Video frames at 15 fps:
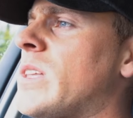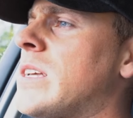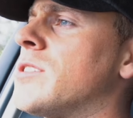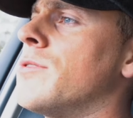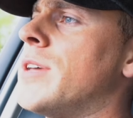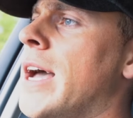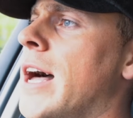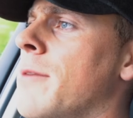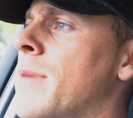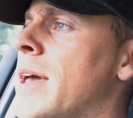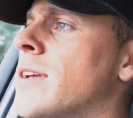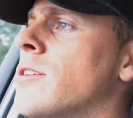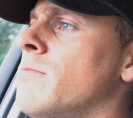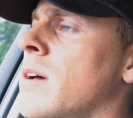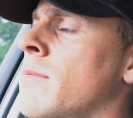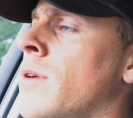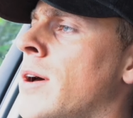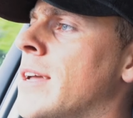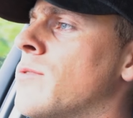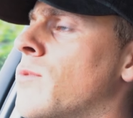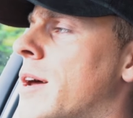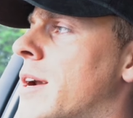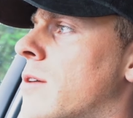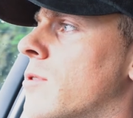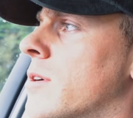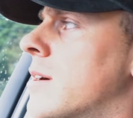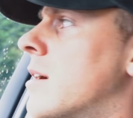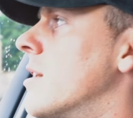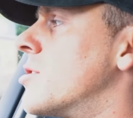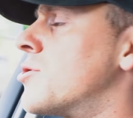So yeah, I'll make up my mind whether
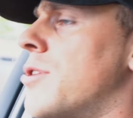we're going to